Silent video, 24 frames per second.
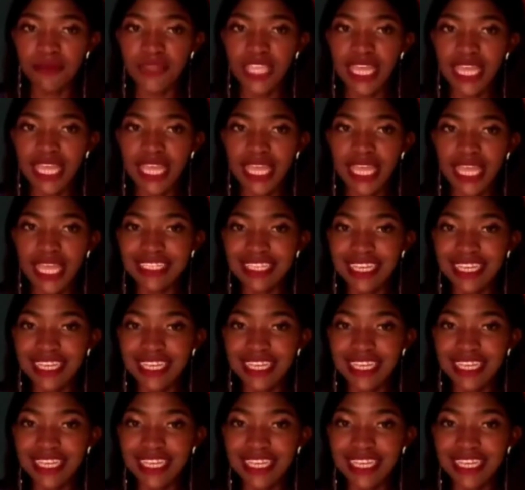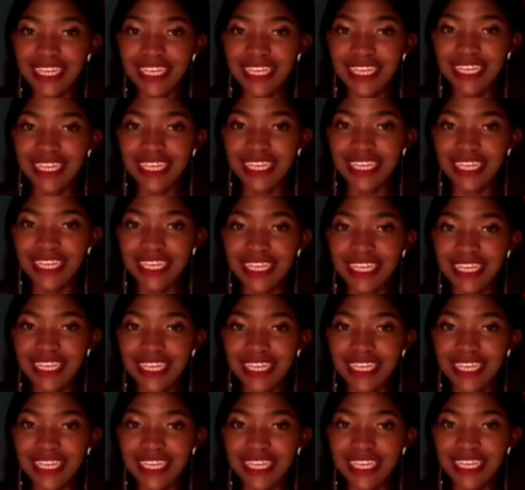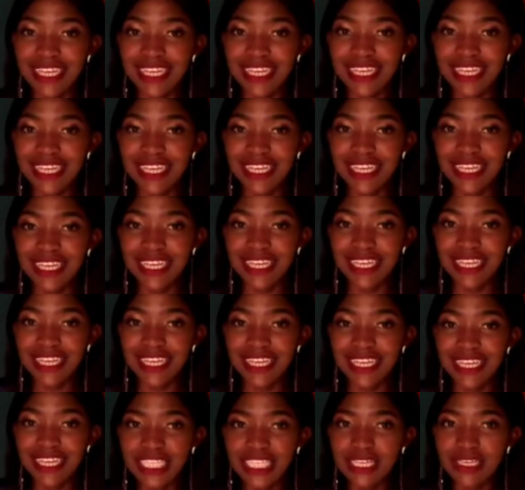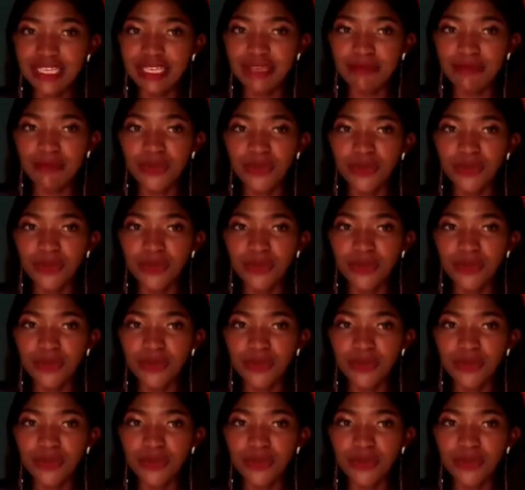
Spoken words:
and we can think it's a minority